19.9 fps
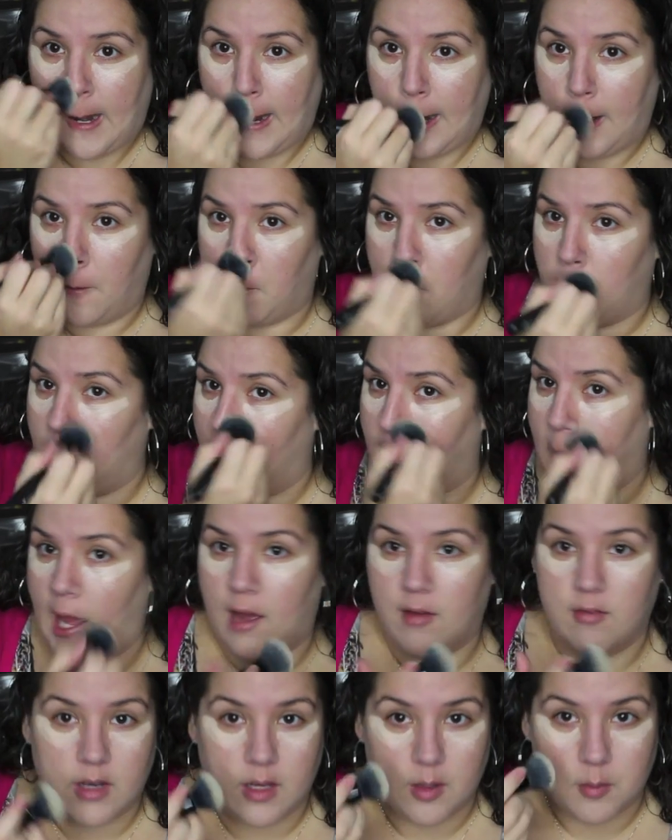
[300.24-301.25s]
I don't really
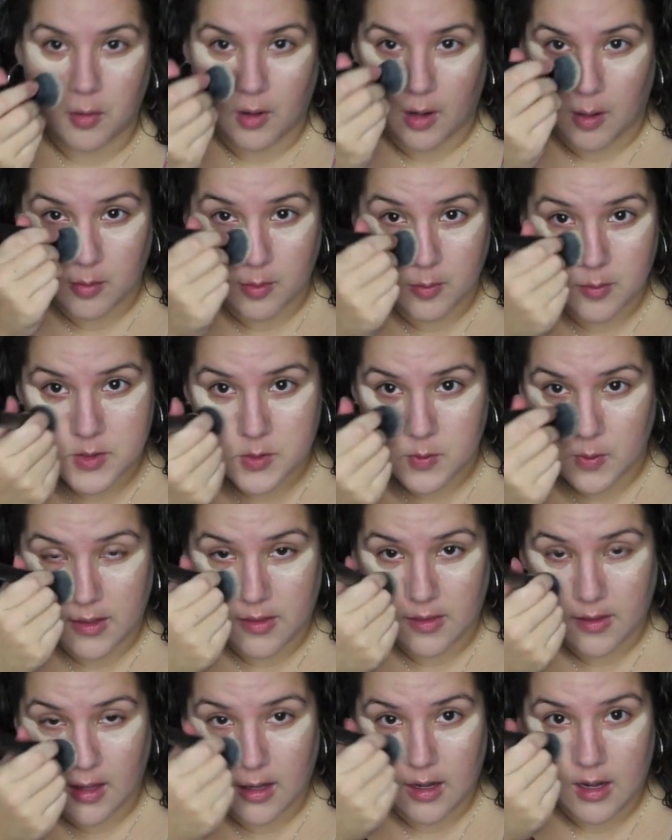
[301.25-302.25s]
have any problems
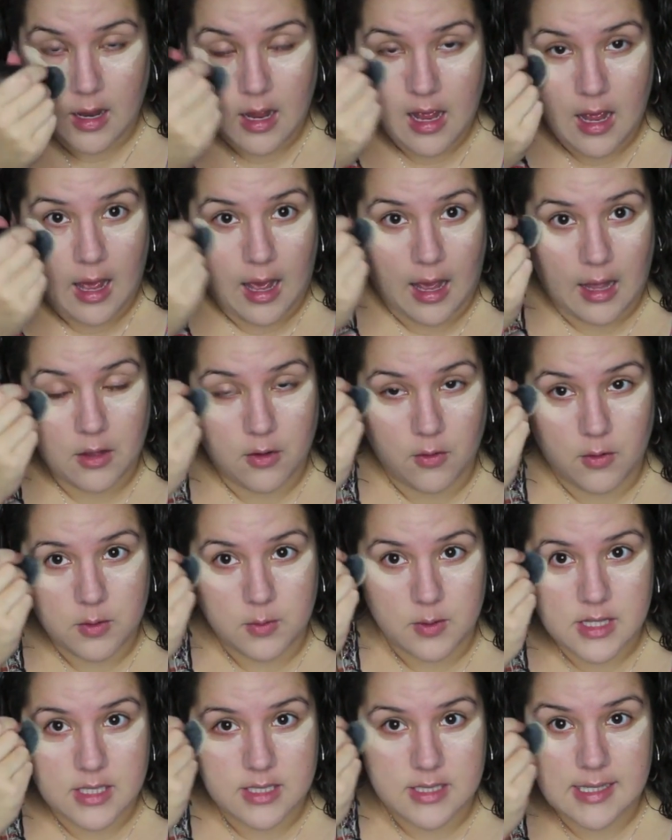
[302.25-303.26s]
with it. I go in
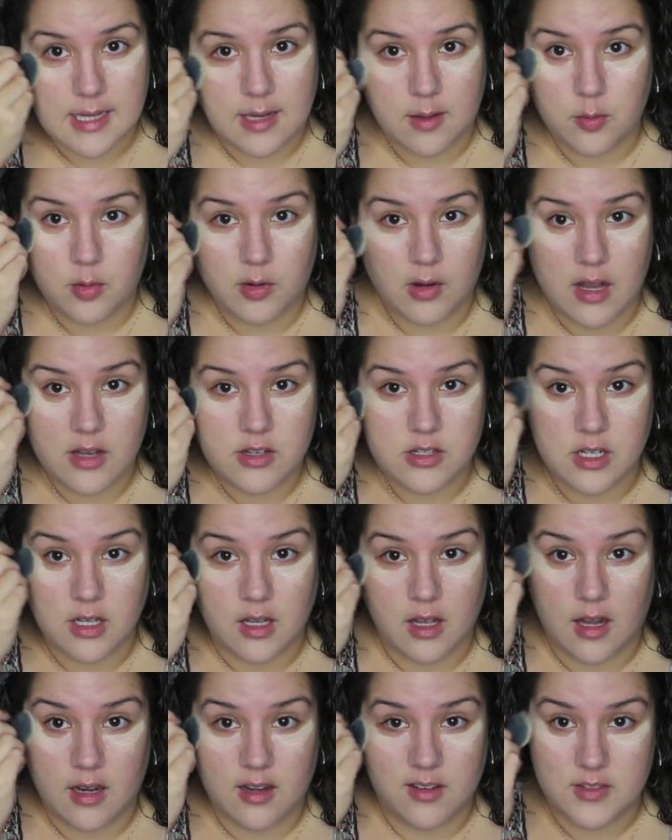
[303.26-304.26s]
with the same brush and
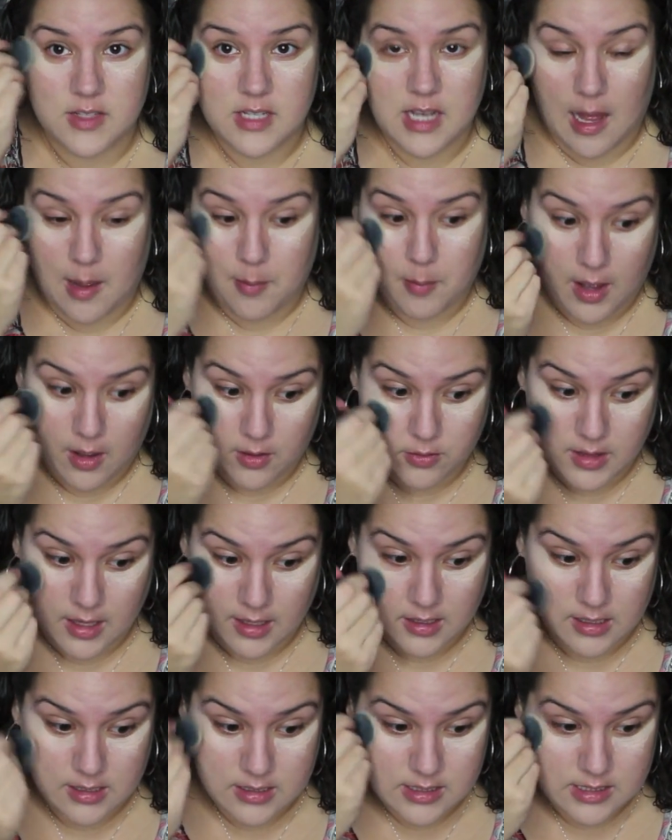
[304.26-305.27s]
kind of tap out
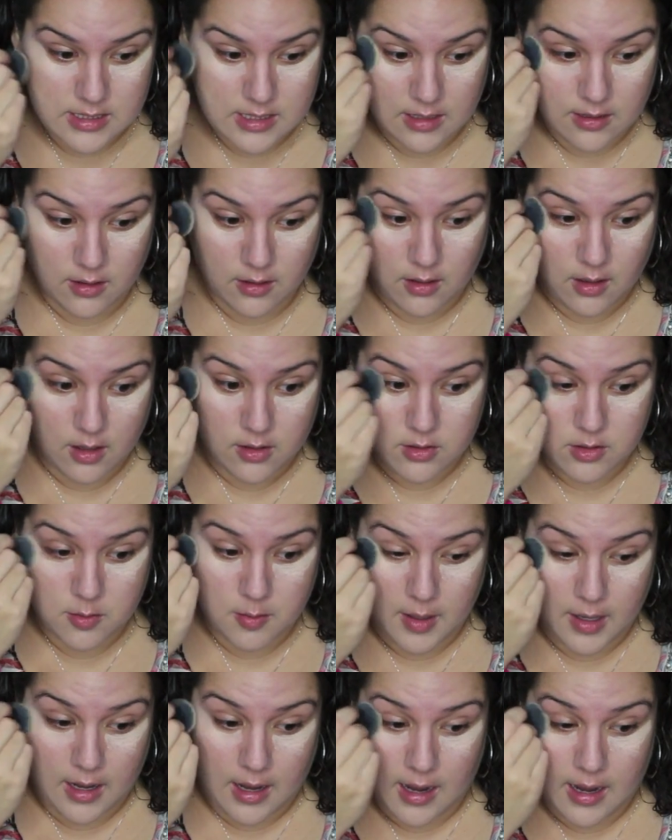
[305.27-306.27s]
that concealer under
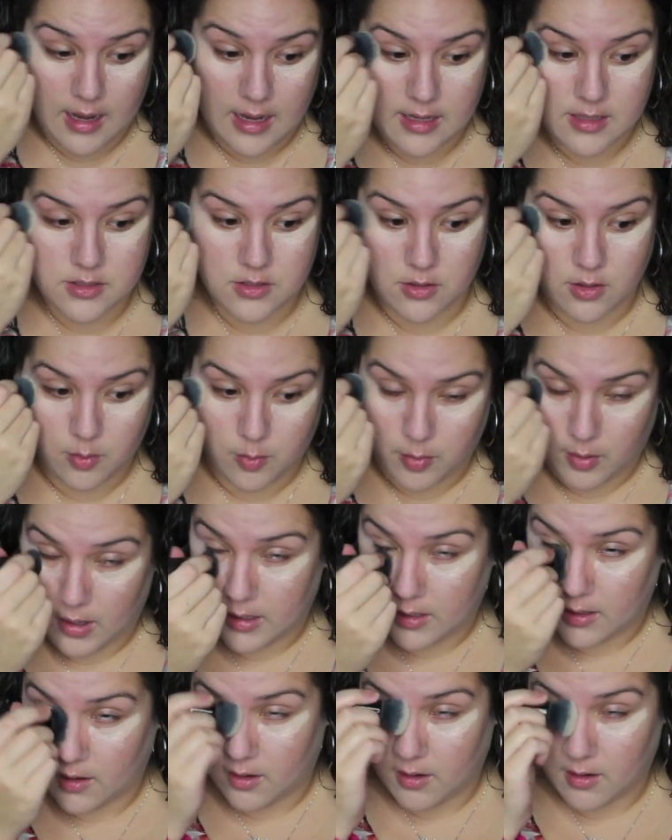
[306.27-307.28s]
my eyes, or the
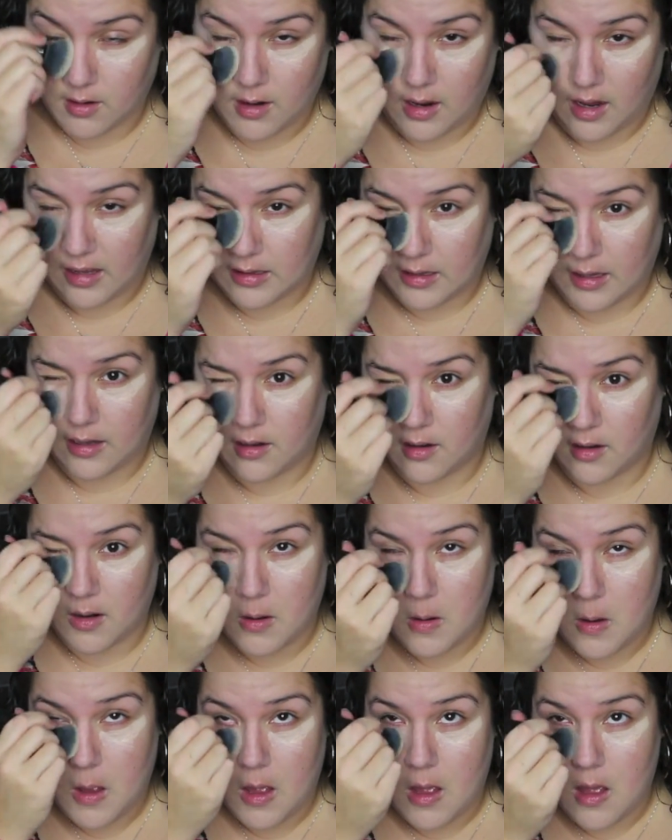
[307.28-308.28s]
brightener, highlighter,
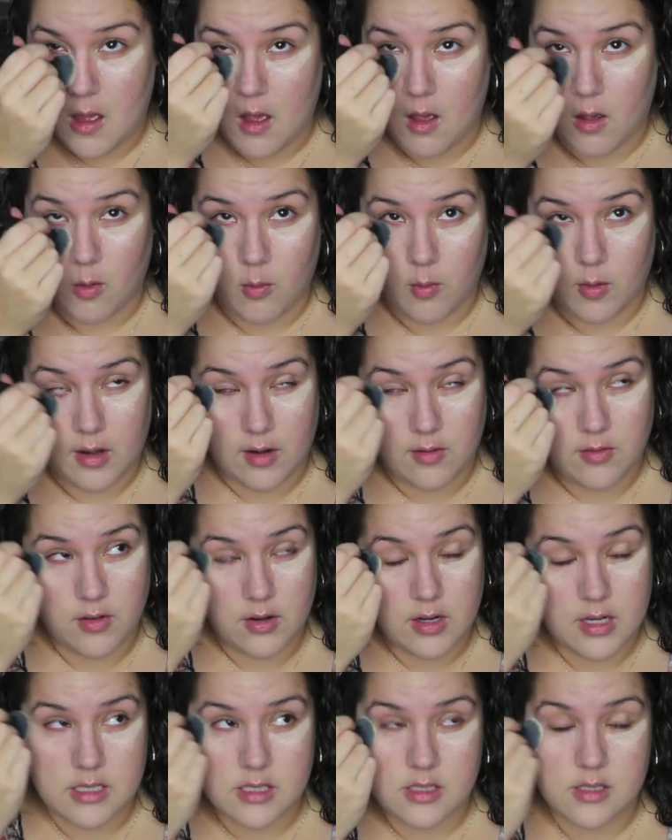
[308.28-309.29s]
whatever
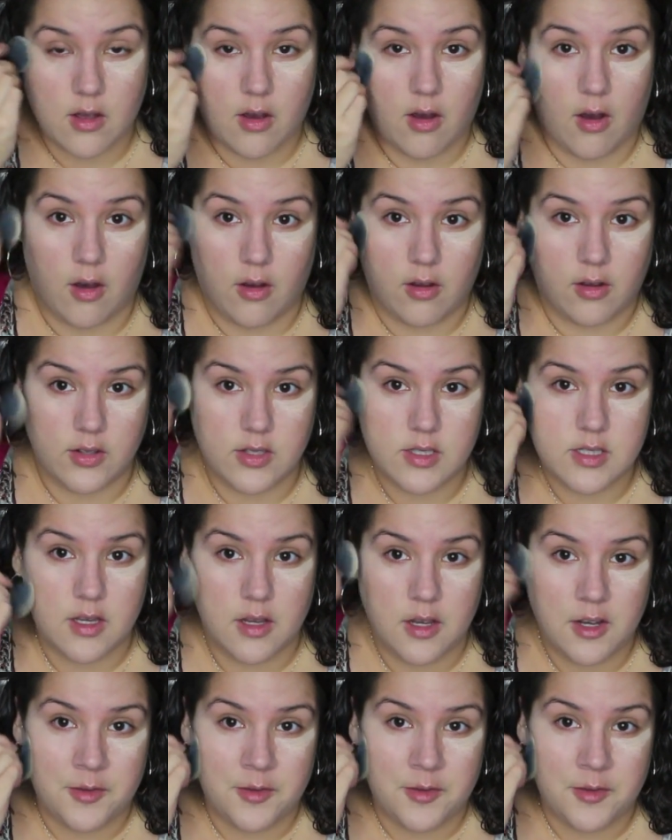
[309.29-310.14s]
it's called.